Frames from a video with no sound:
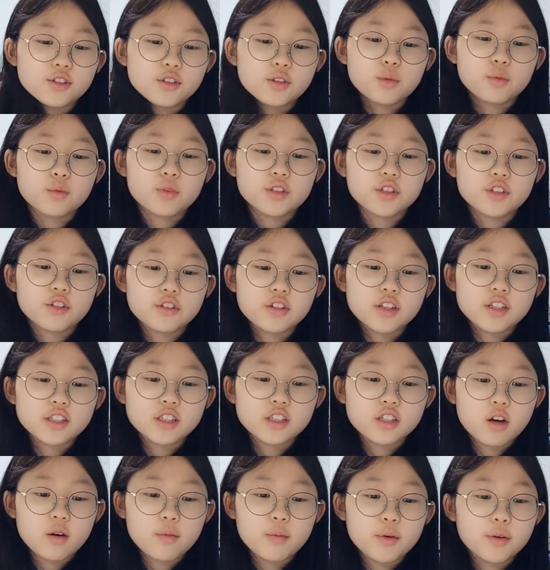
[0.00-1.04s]
want to
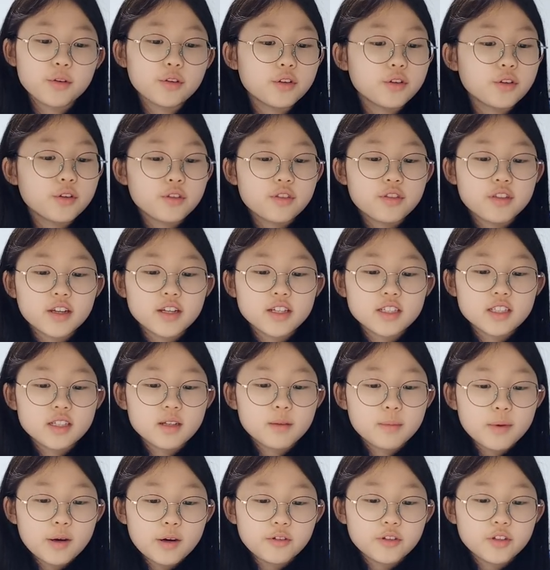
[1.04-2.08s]
discover new things
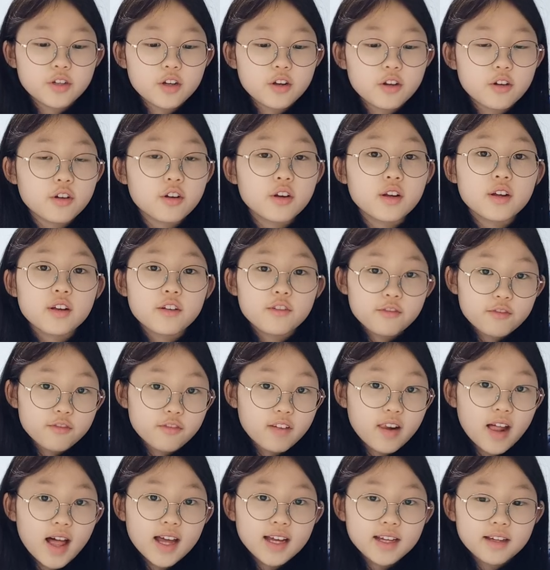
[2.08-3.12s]
about their
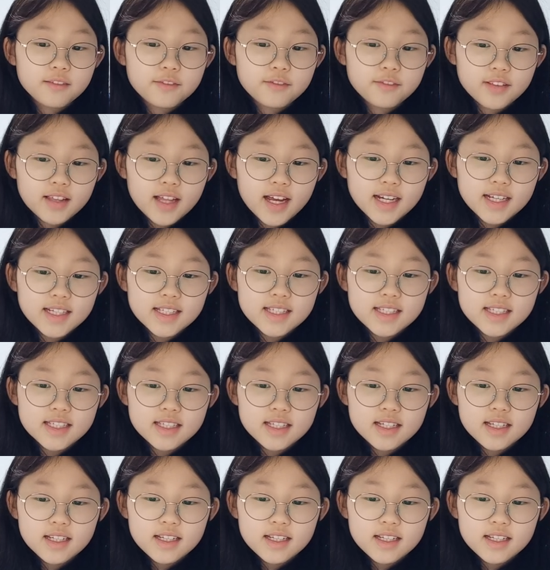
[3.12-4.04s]
flights?